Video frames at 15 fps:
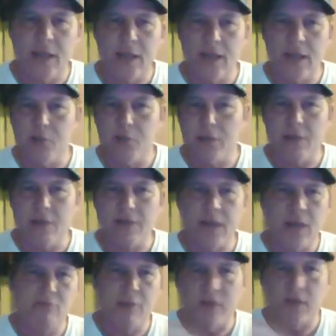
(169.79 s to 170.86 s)
and it'll navigate
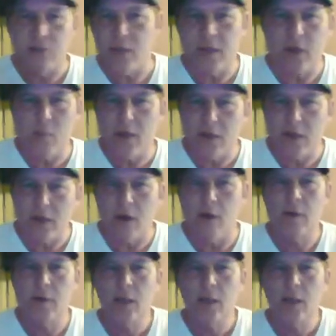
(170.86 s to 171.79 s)
you right to where they want to go.